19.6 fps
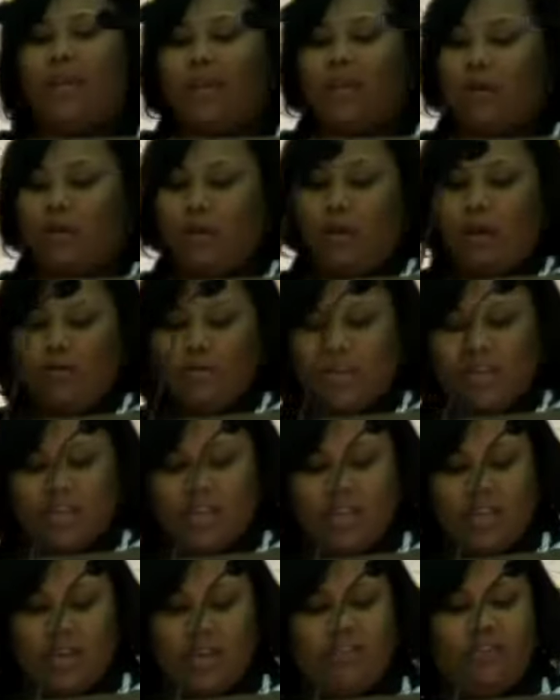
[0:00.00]
pick the
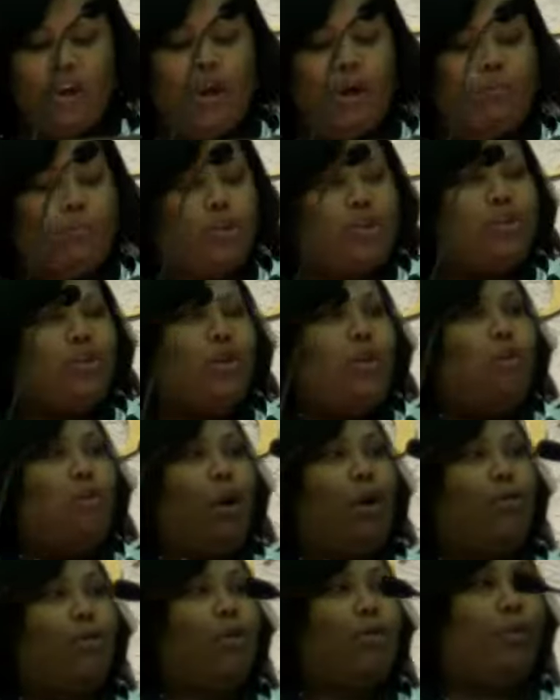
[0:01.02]
closest gift, but you'll
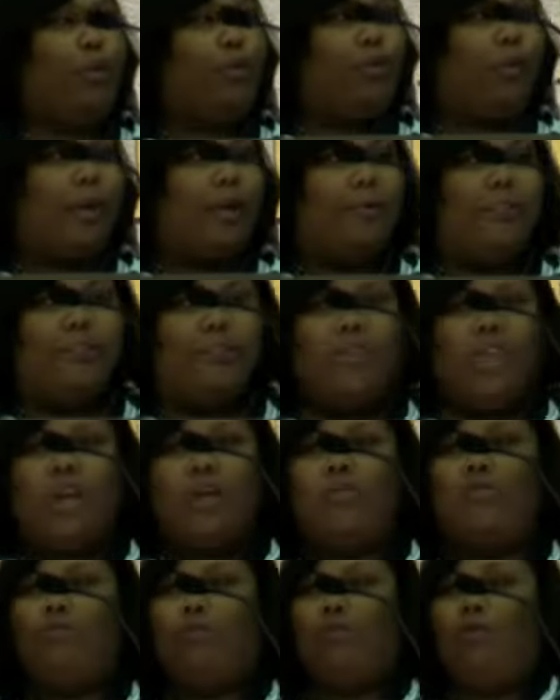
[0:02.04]
work through it.
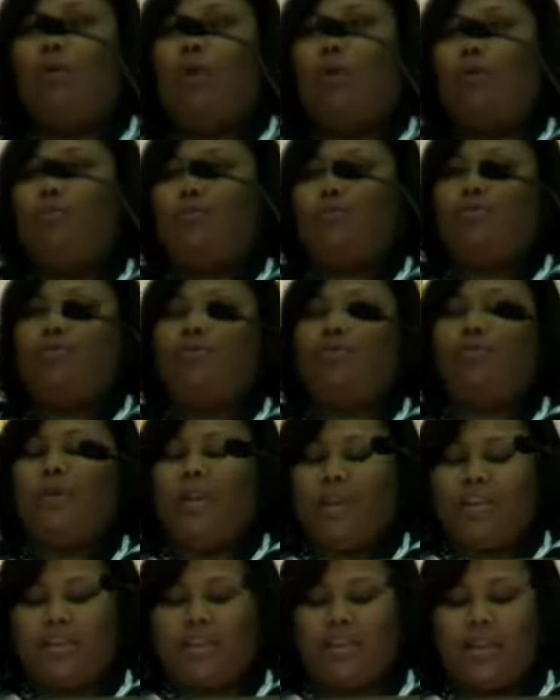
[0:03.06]
You'll go through
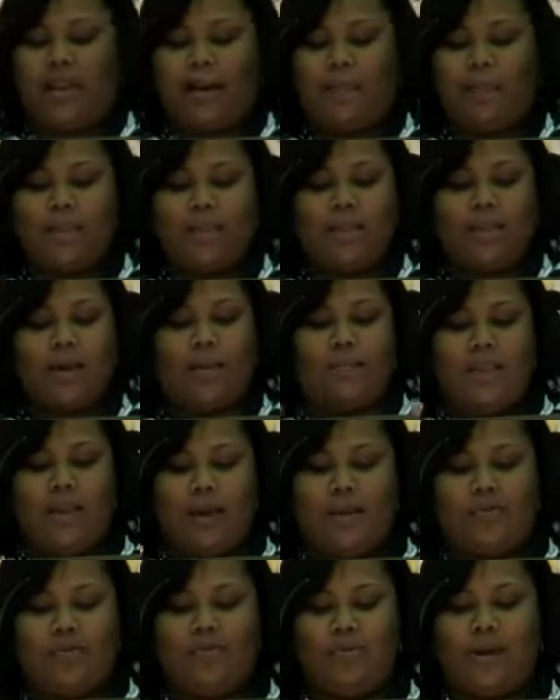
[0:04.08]
each step. And
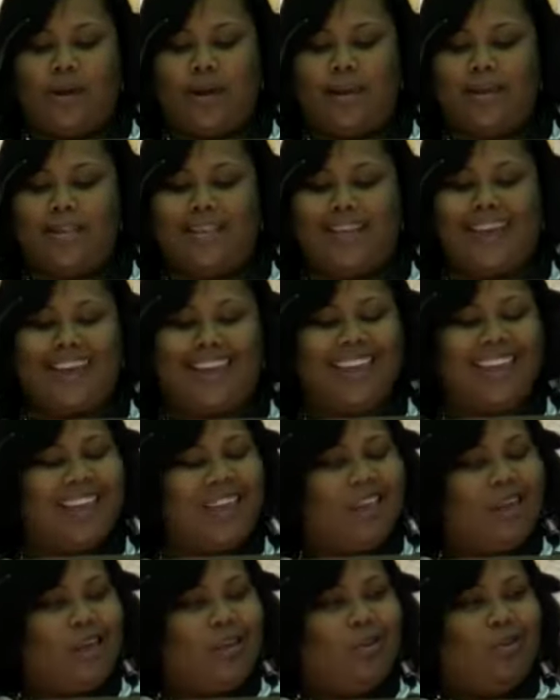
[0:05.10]
sometimes you got to
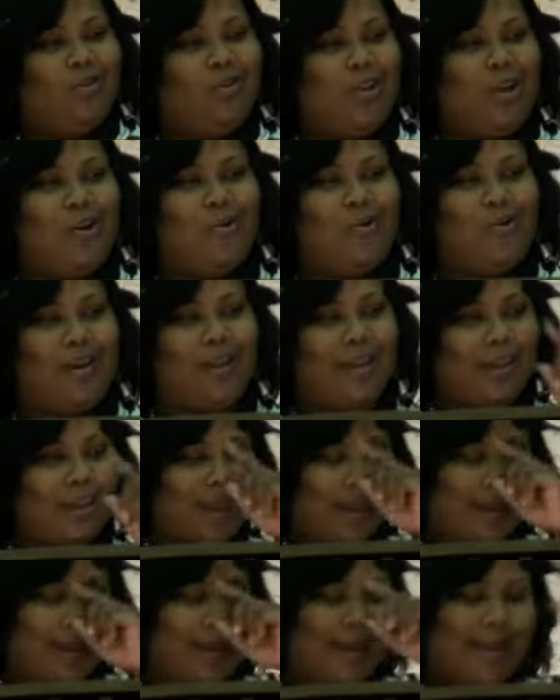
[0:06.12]
say, you know what?
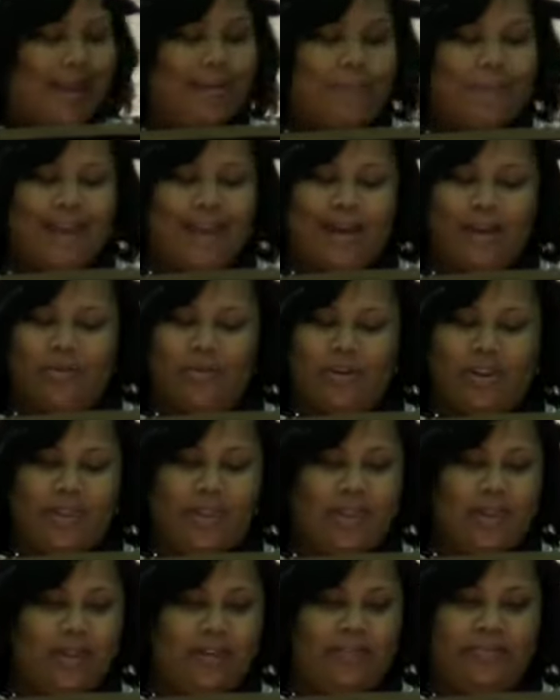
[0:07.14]
I got my eye on
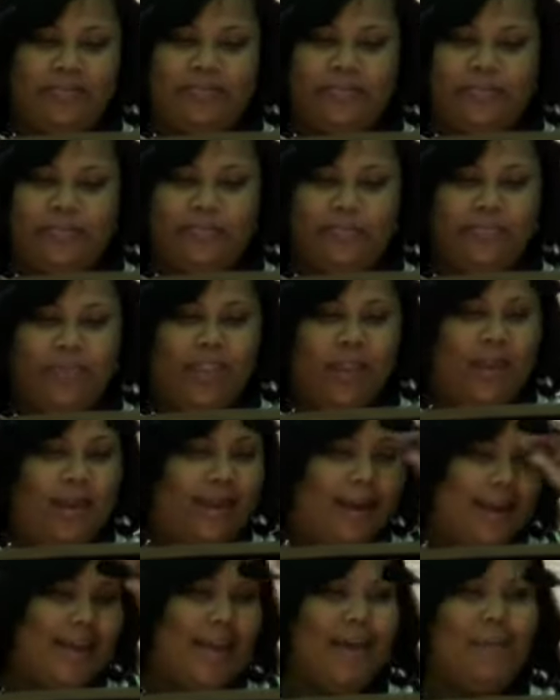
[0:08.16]
the gift.
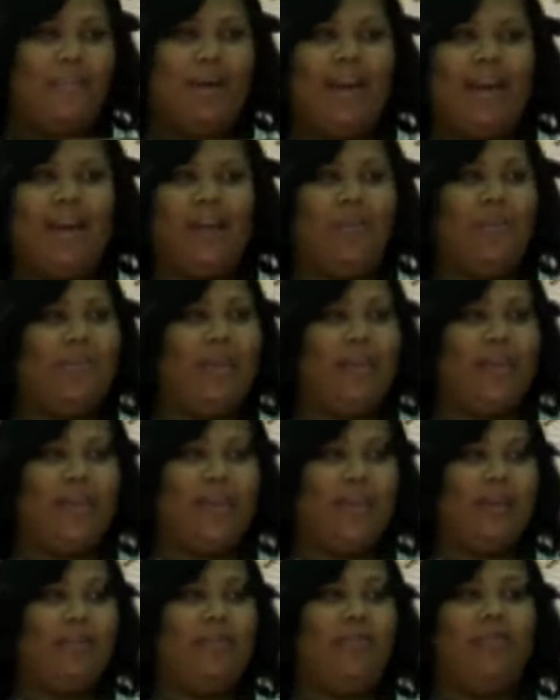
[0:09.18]
I got my eye on that
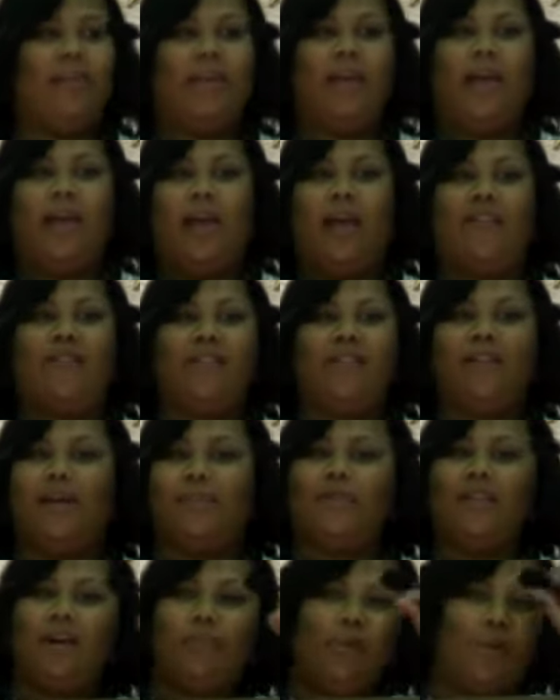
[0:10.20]
gift. Every
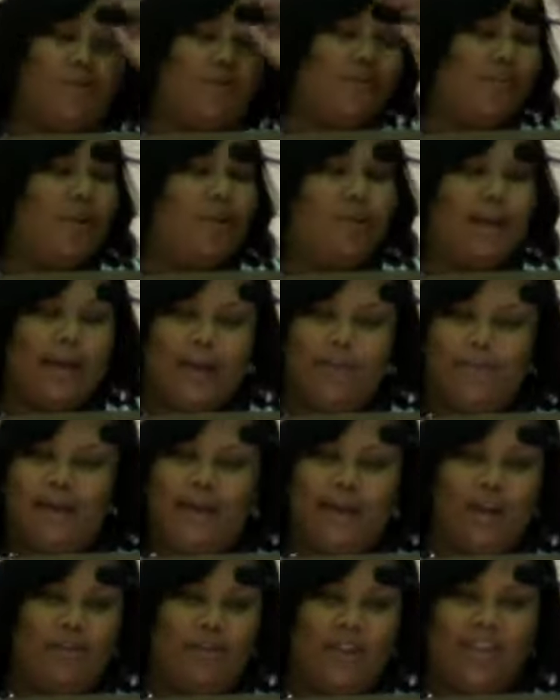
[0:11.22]
time something goes wrong, I got
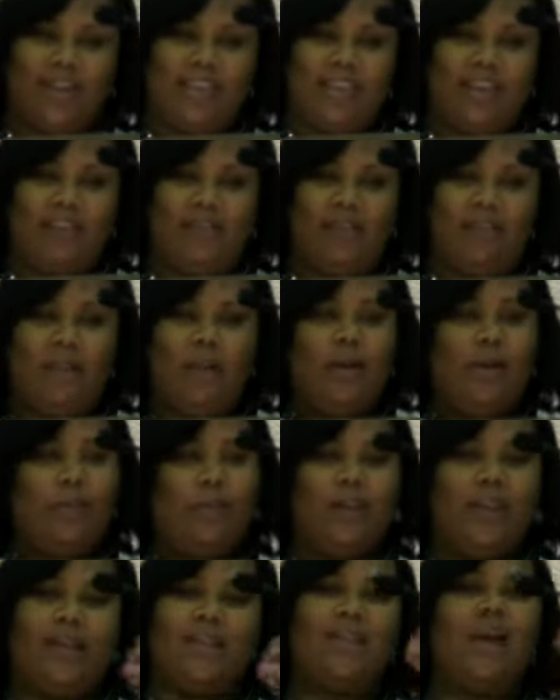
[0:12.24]
my eye on that gift.
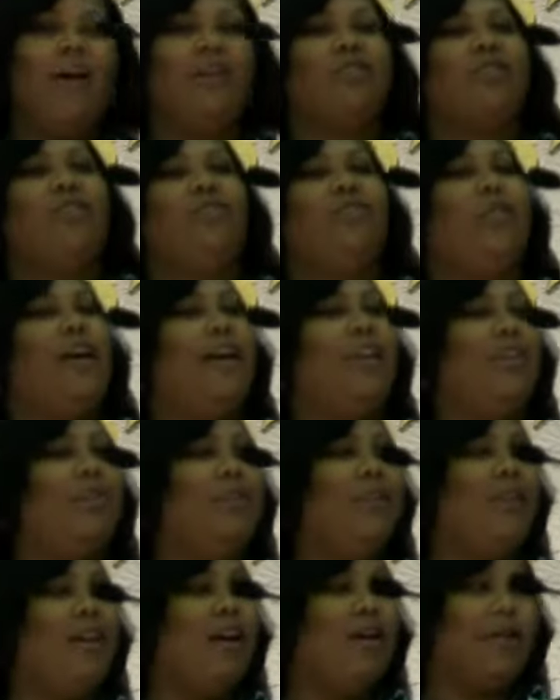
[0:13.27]
When they talk to you like
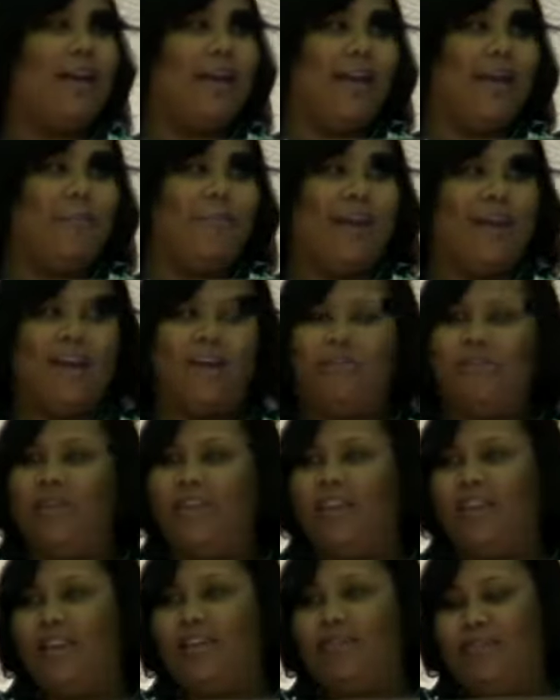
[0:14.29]
you're a dog, I got my eye
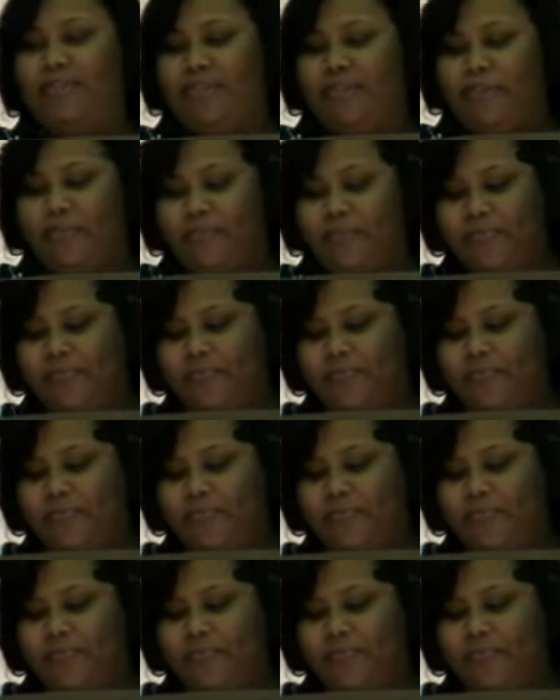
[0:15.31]
on the gift.